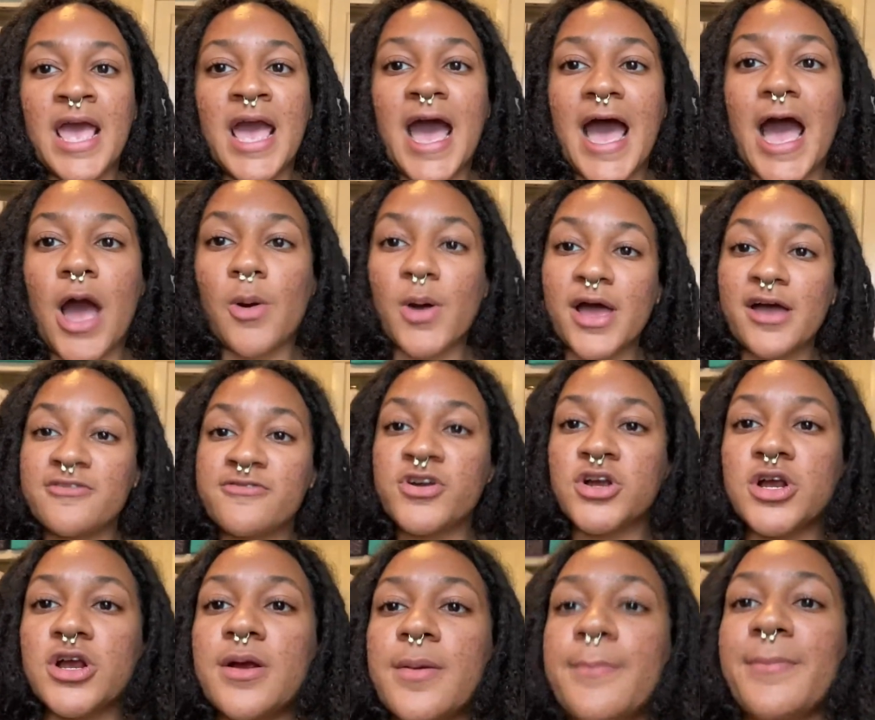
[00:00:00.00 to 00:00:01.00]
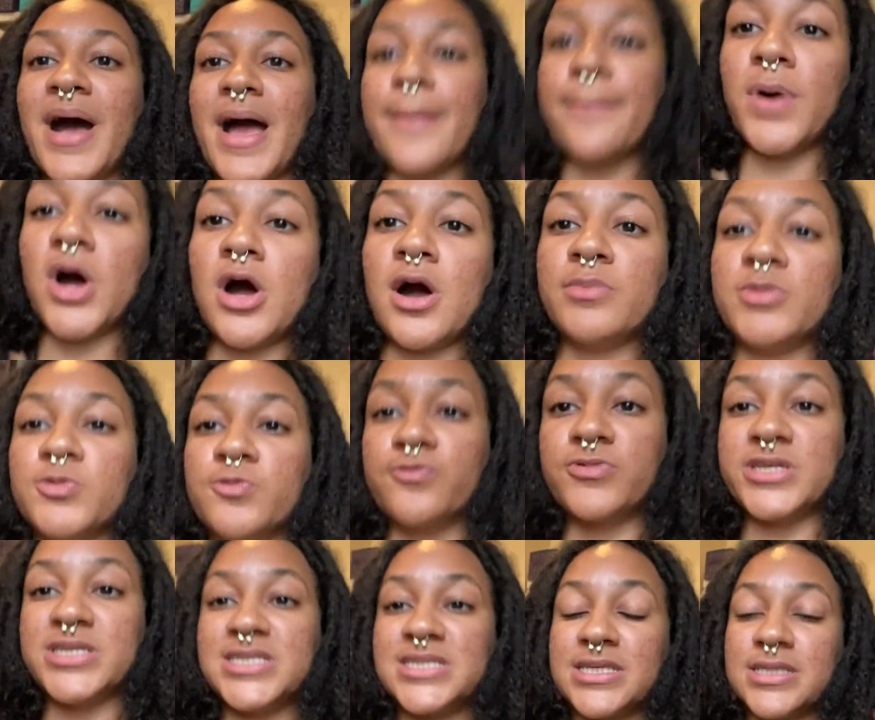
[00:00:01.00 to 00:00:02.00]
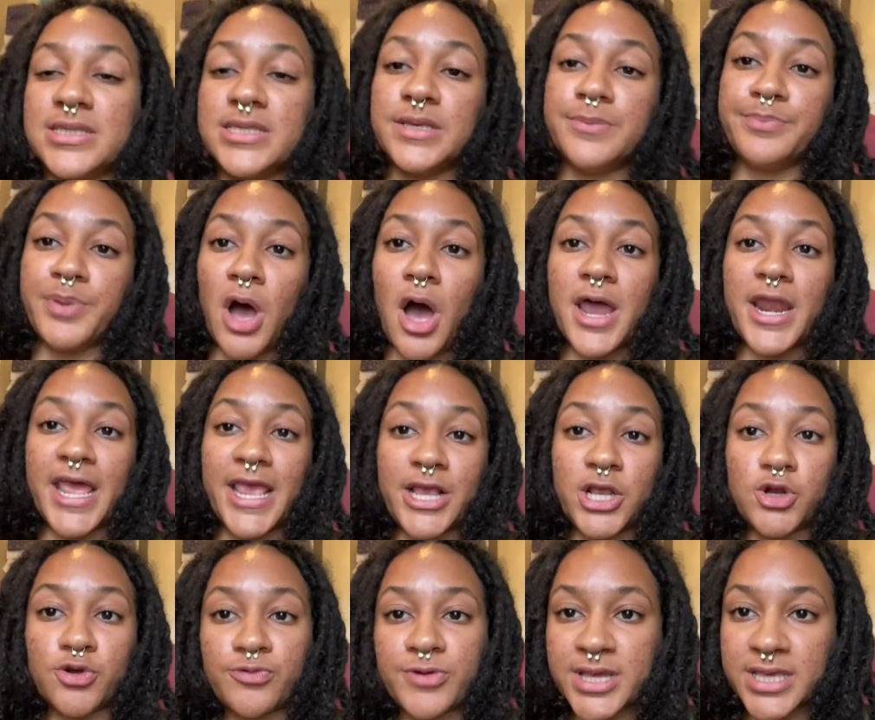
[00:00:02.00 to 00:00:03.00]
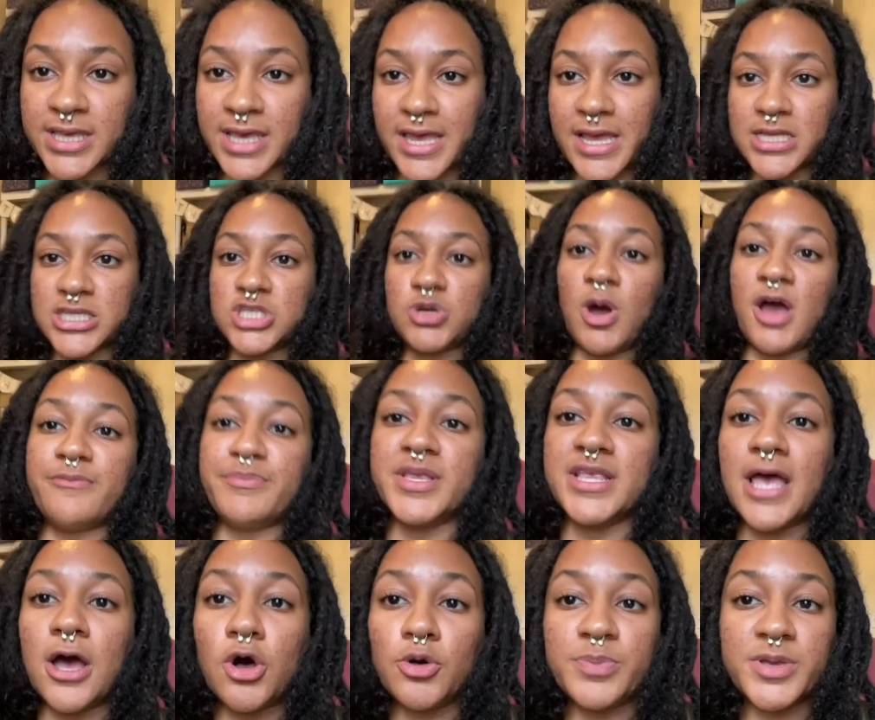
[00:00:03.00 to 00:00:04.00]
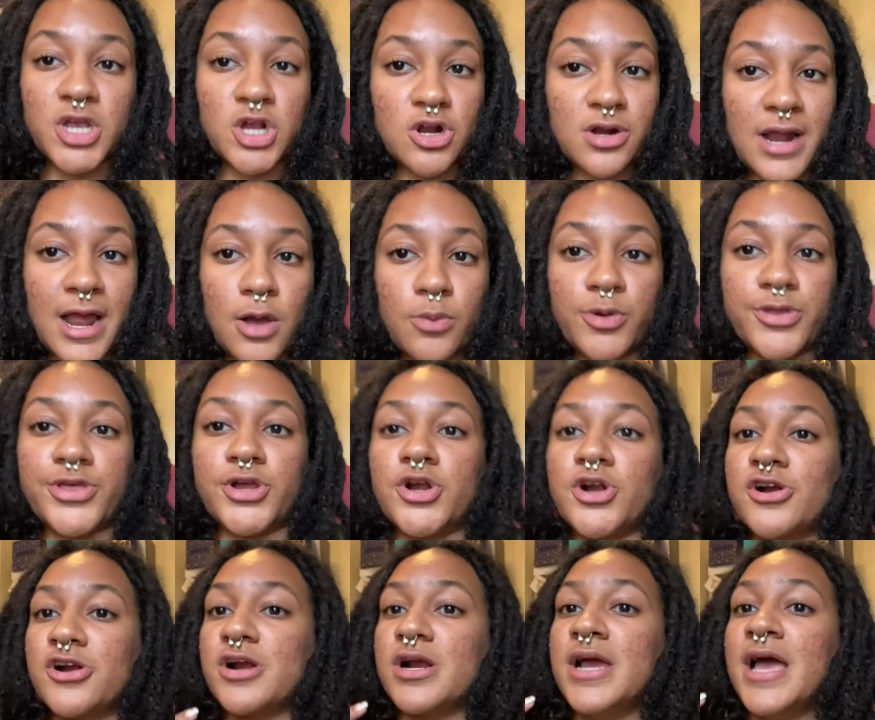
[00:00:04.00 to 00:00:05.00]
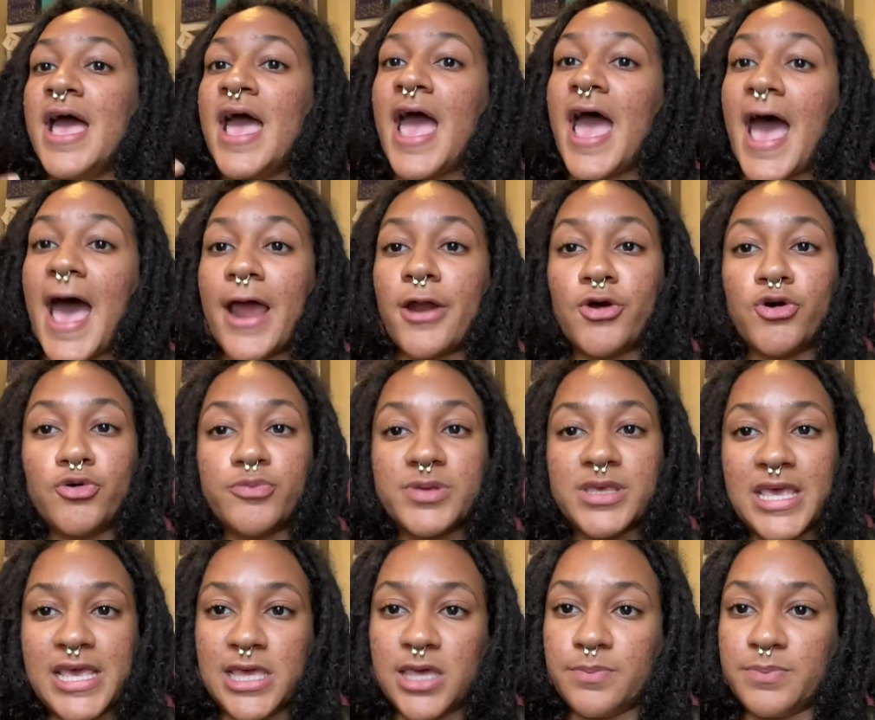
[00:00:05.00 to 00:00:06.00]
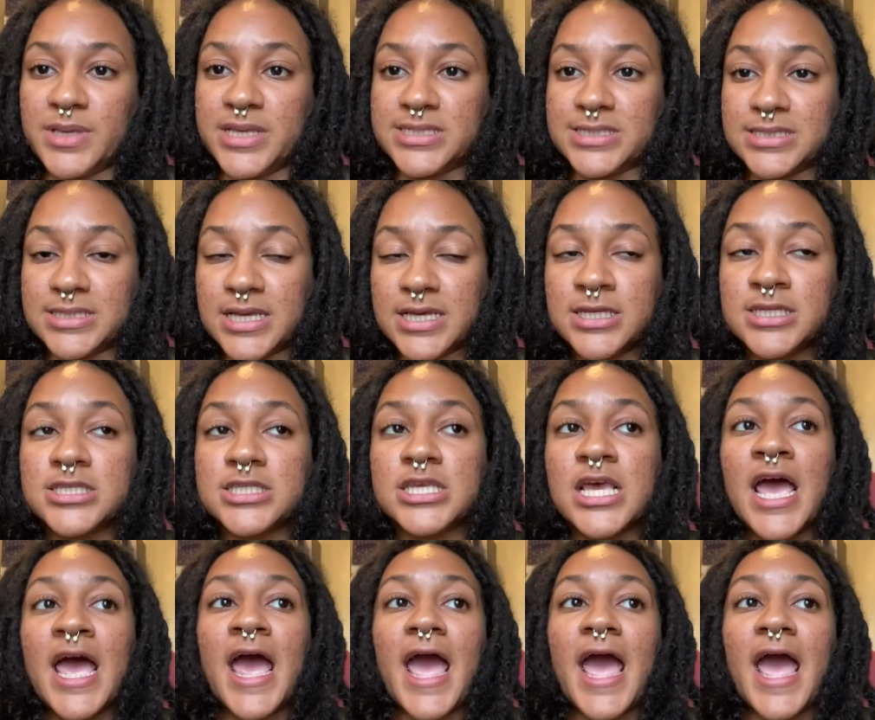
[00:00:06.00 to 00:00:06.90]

However, my mom recently bought a Cricut, and so I've been helping her out with her at-home cake business.